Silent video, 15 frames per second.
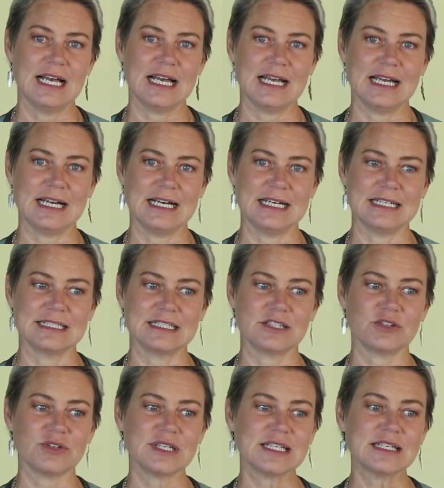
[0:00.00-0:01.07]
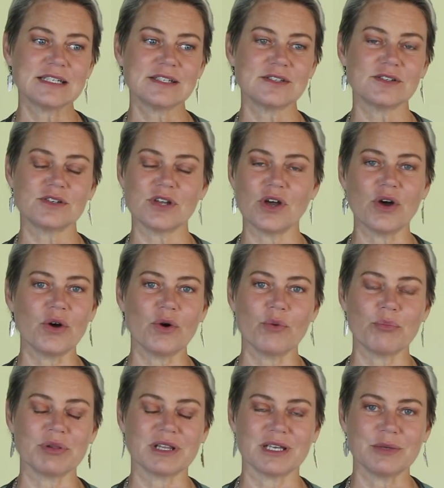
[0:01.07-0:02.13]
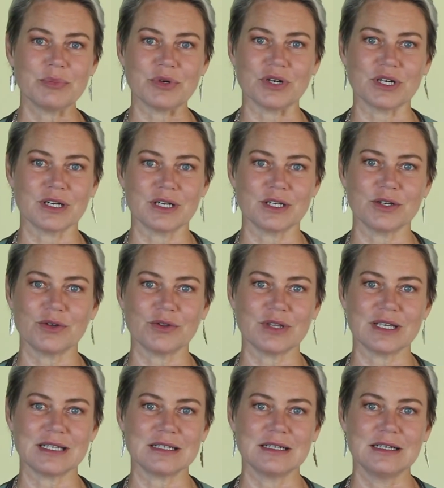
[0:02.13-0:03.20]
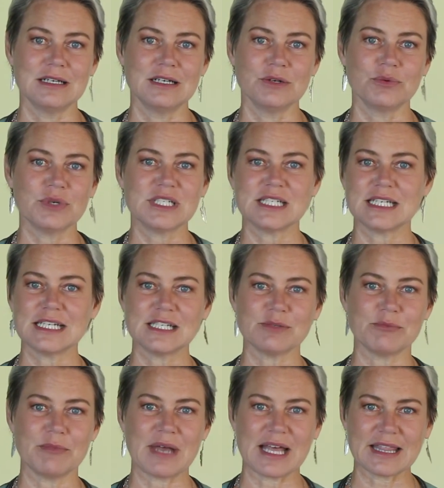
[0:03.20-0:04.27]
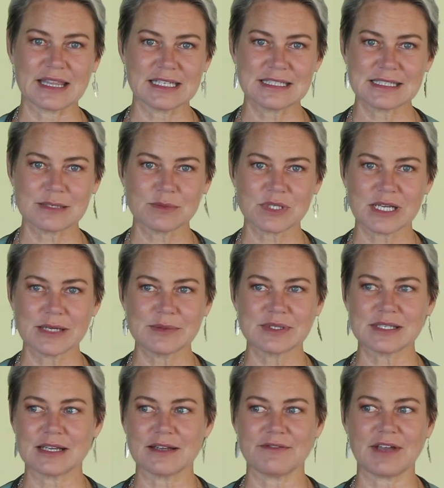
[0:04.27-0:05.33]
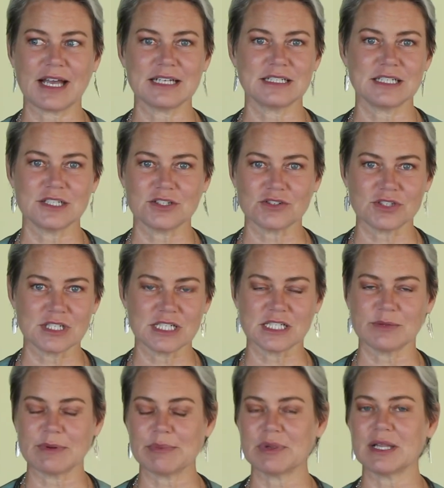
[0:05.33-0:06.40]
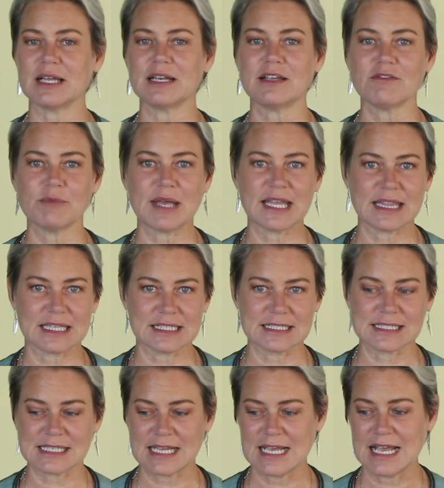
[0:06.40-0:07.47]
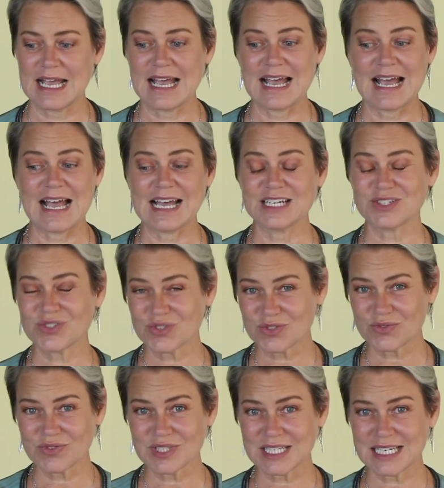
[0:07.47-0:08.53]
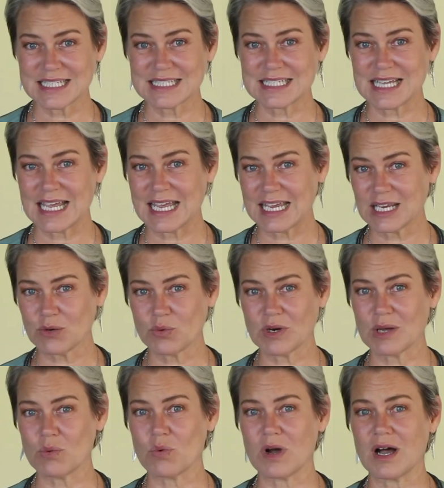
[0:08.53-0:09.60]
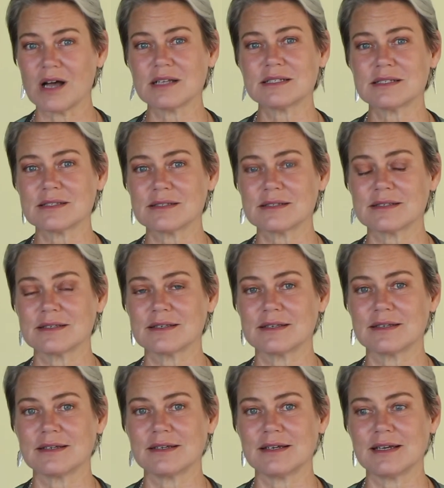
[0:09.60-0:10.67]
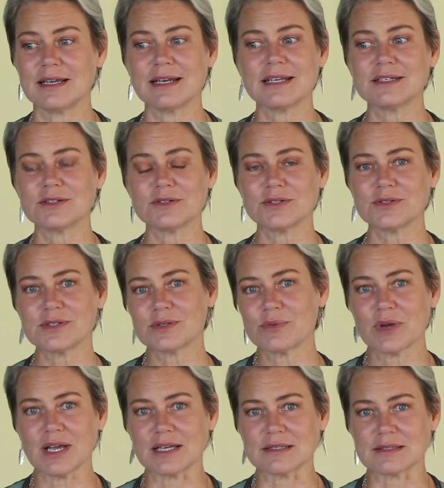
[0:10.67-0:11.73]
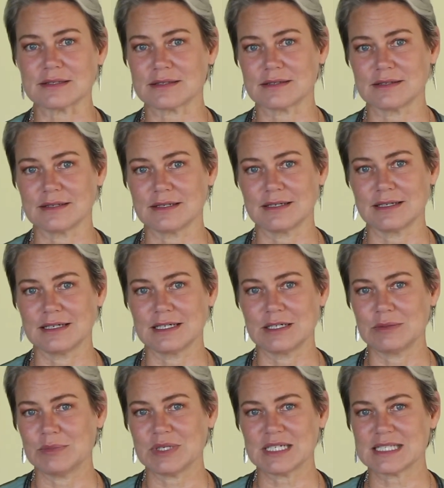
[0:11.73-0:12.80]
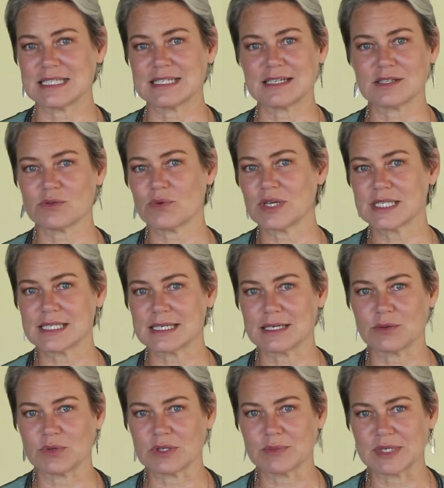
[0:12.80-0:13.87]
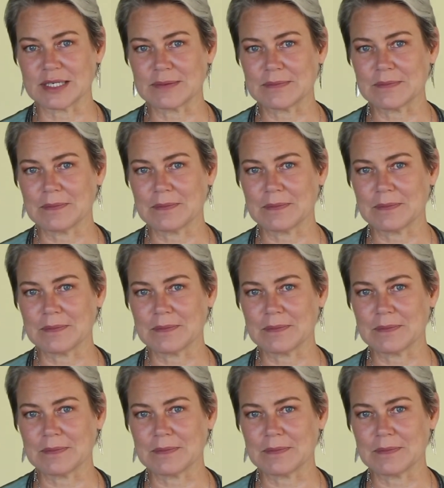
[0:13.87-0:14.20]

And there is no playbook. I know that we teach methods sometimes. I've had teachers teach me plenty of methods, and truthfully, I take what I want and I don't use the rest because it doesn't resonate with me.